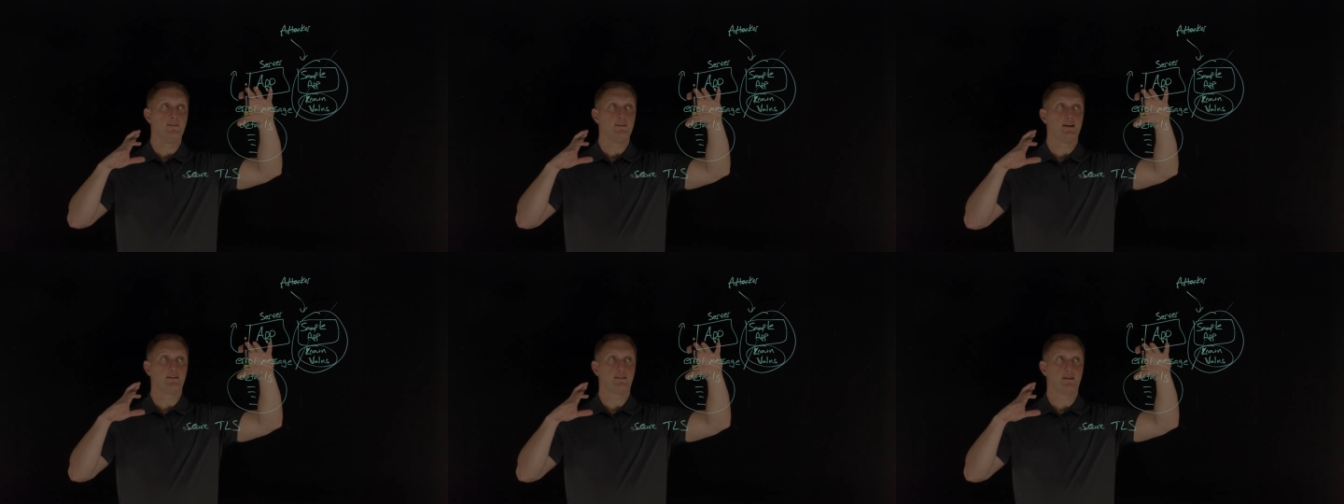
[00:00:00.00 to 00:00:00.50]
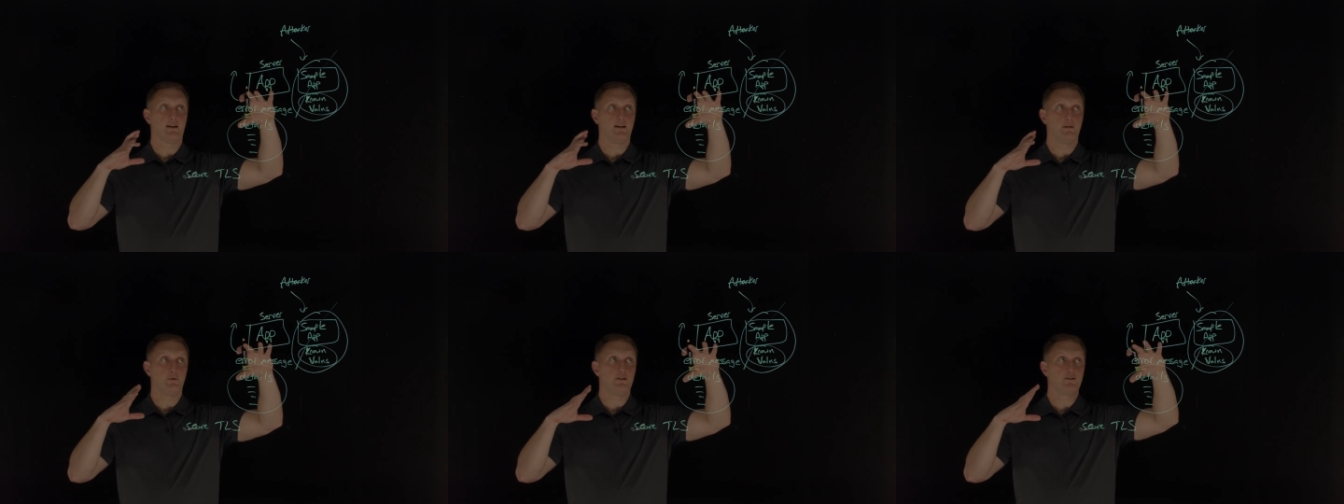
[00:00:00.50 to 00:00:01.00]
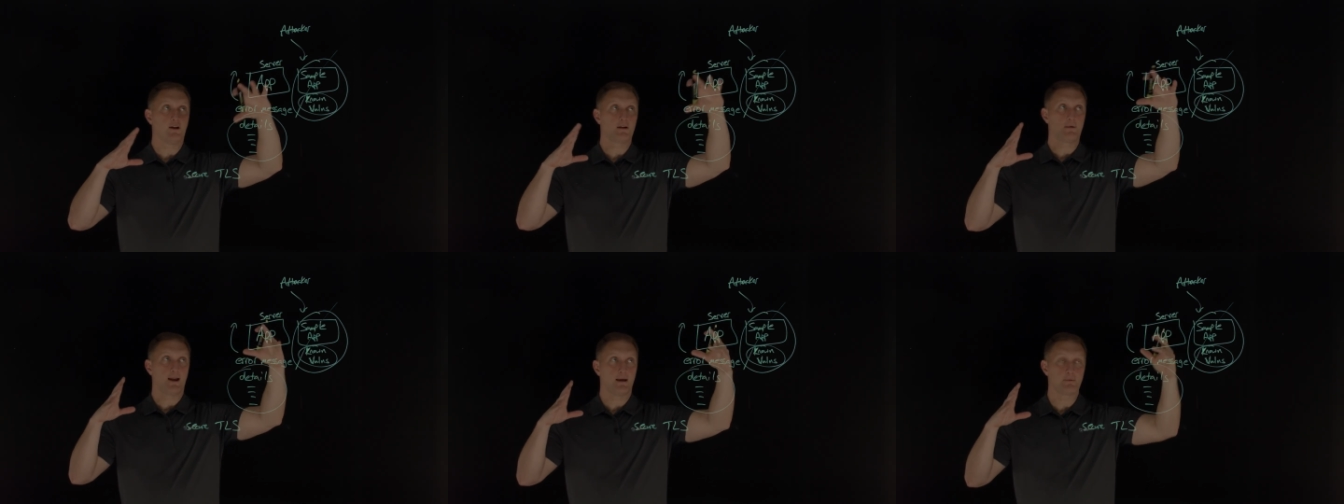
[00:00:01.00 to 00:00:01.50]
it's uh, you know, when you talk
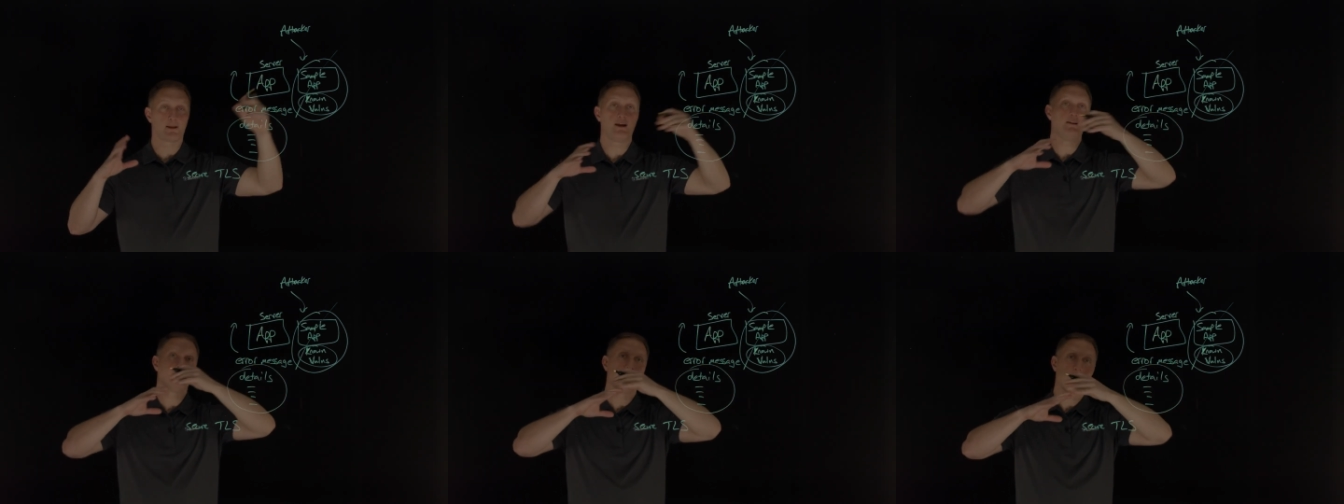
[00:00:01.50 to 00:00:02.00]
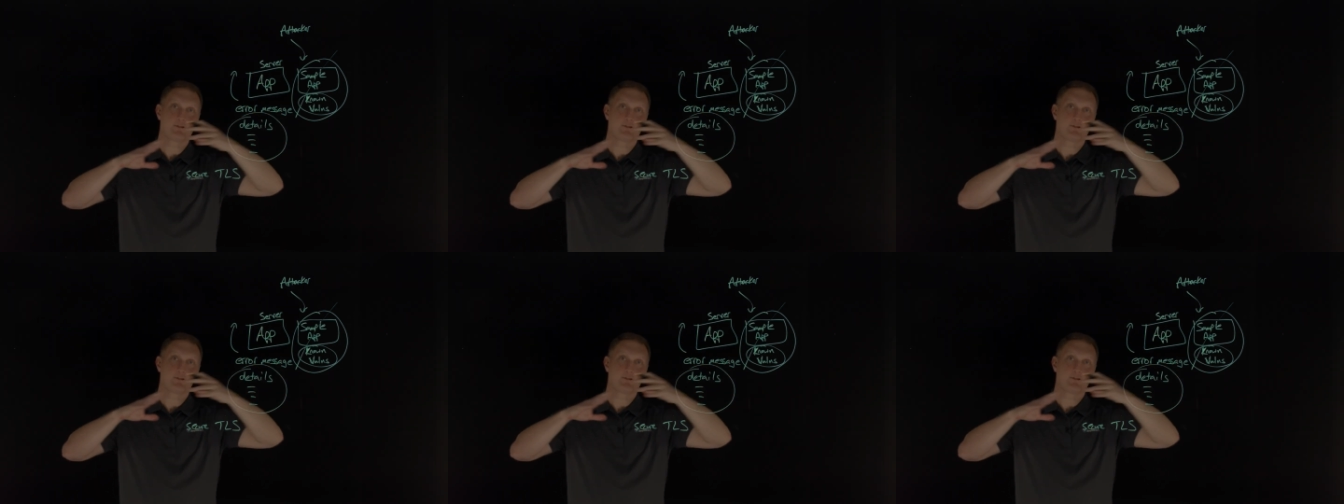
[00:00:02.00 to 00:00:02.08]
about applications